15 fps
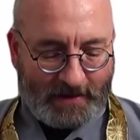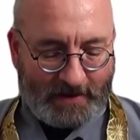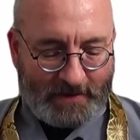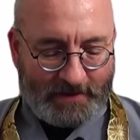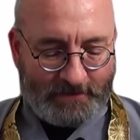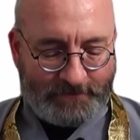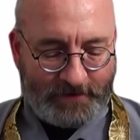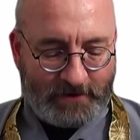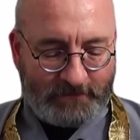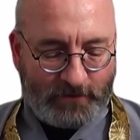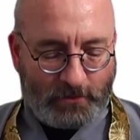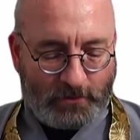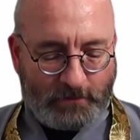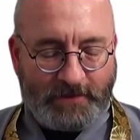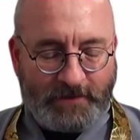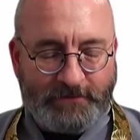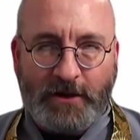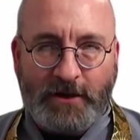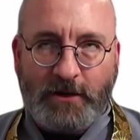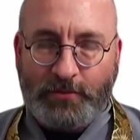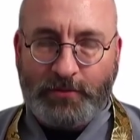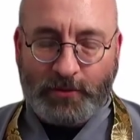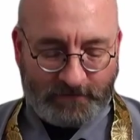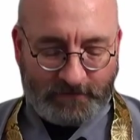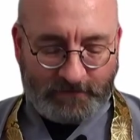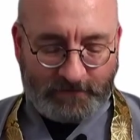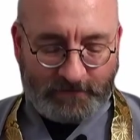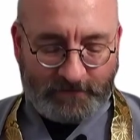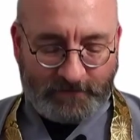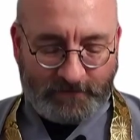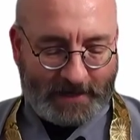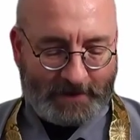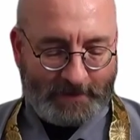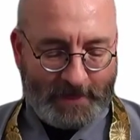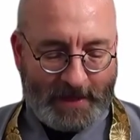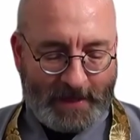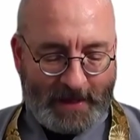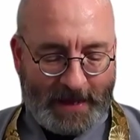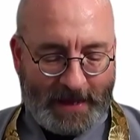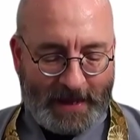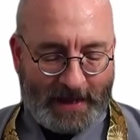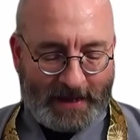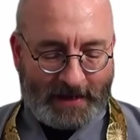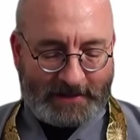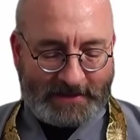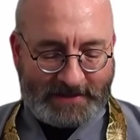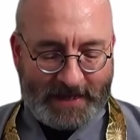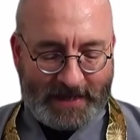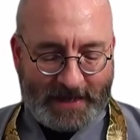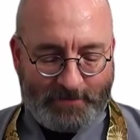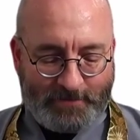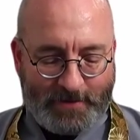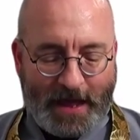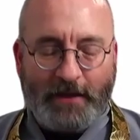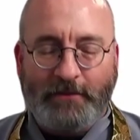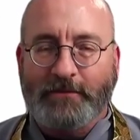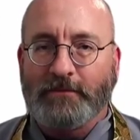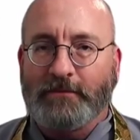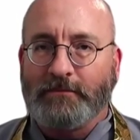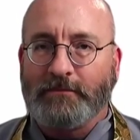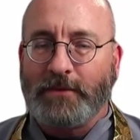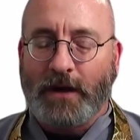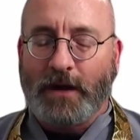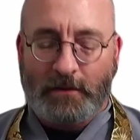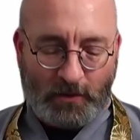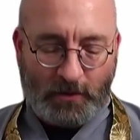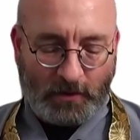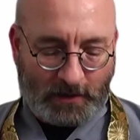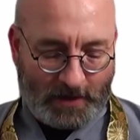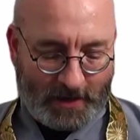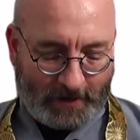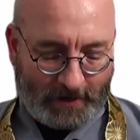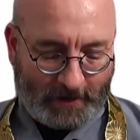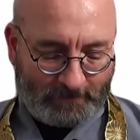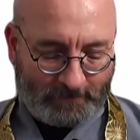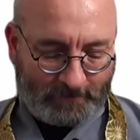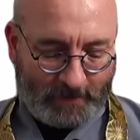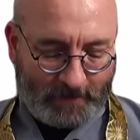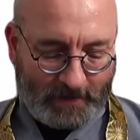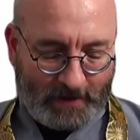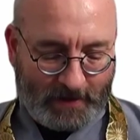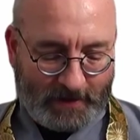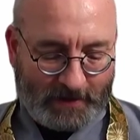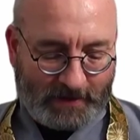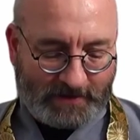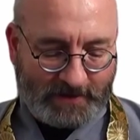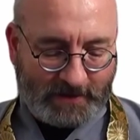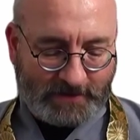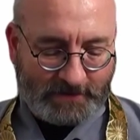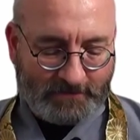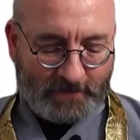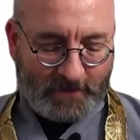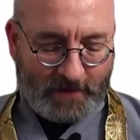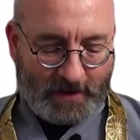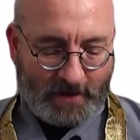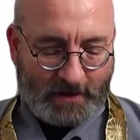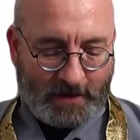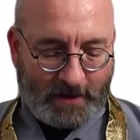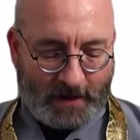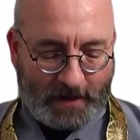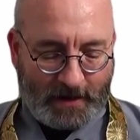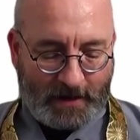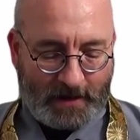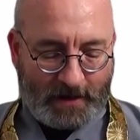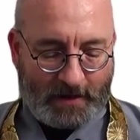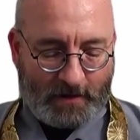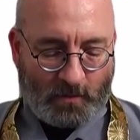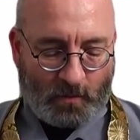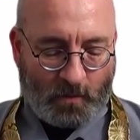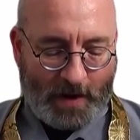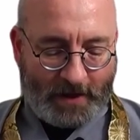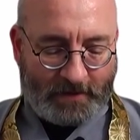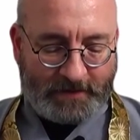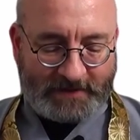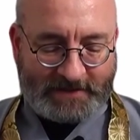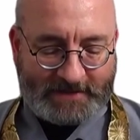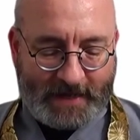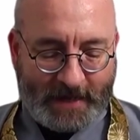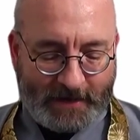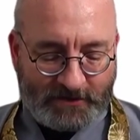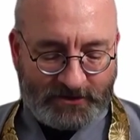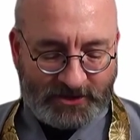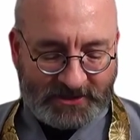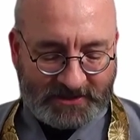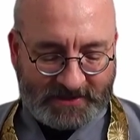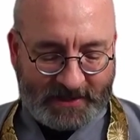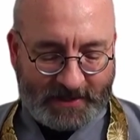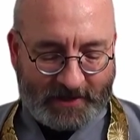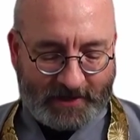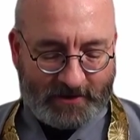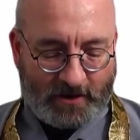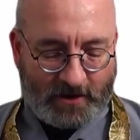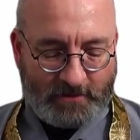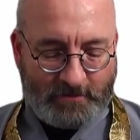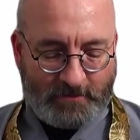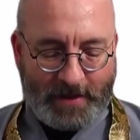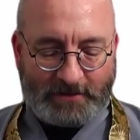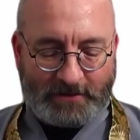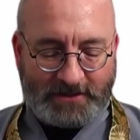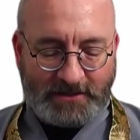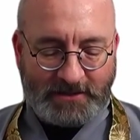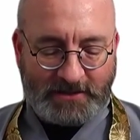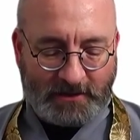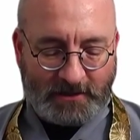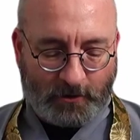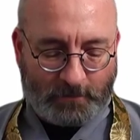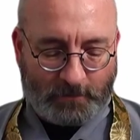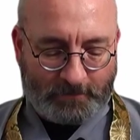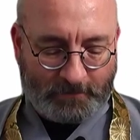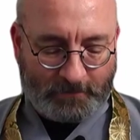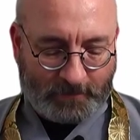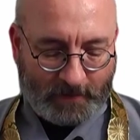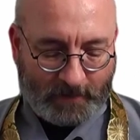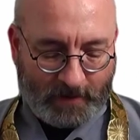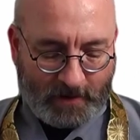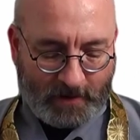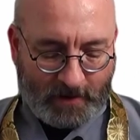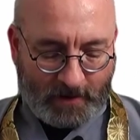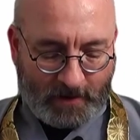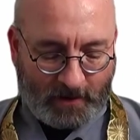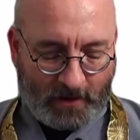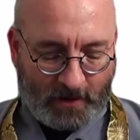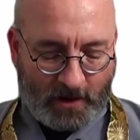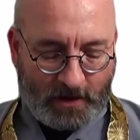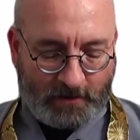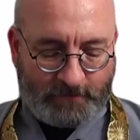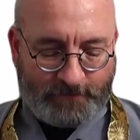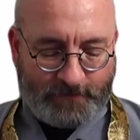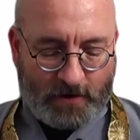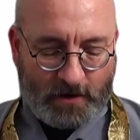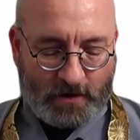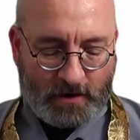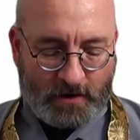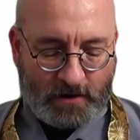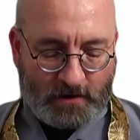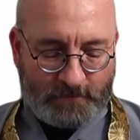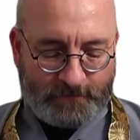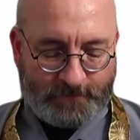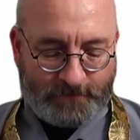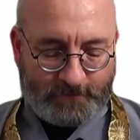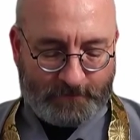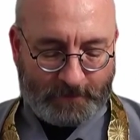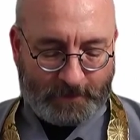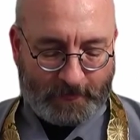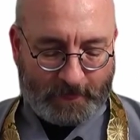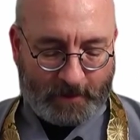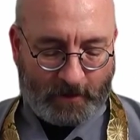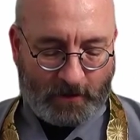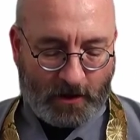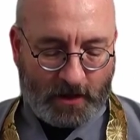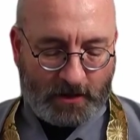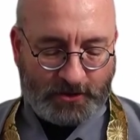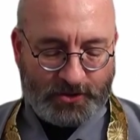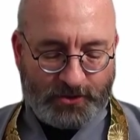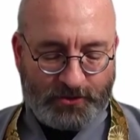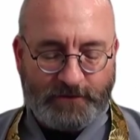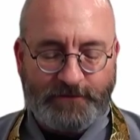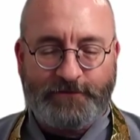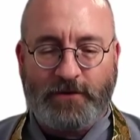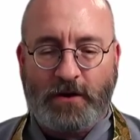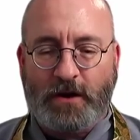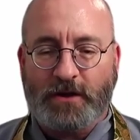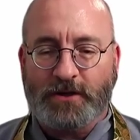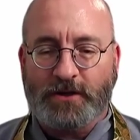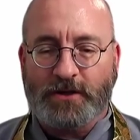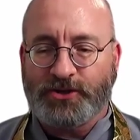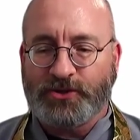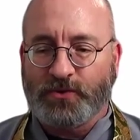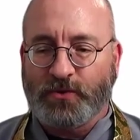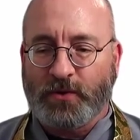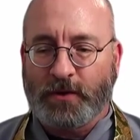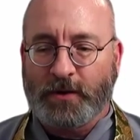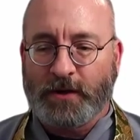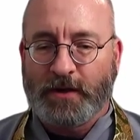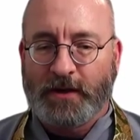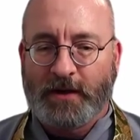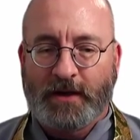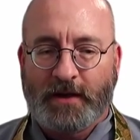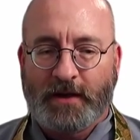the venerable Vangisa had said about Mahamoggallana. He says, "While the sage is seated on the mountain slope, gone to the far shore